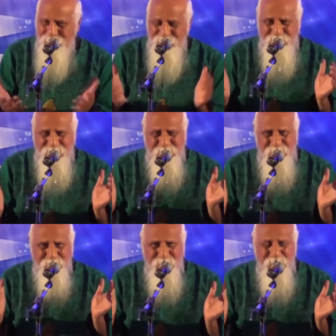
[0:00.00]
the
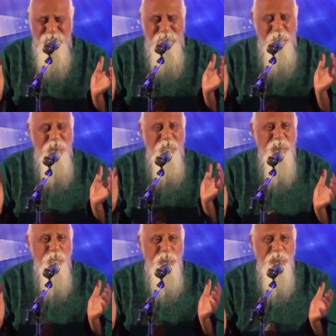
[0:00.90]
number of
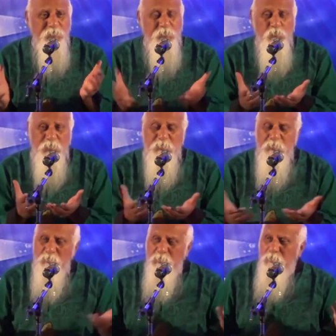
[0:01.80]
experiences that you can
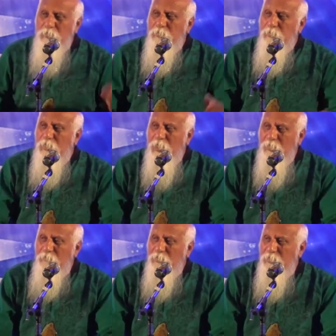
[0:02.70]

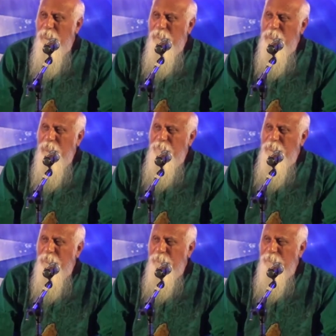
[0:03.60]
have in a given
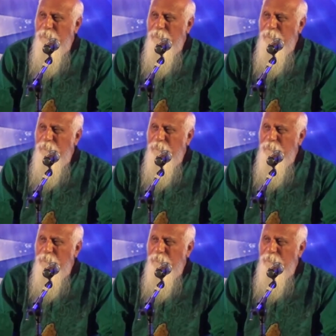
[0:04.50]
lifetime.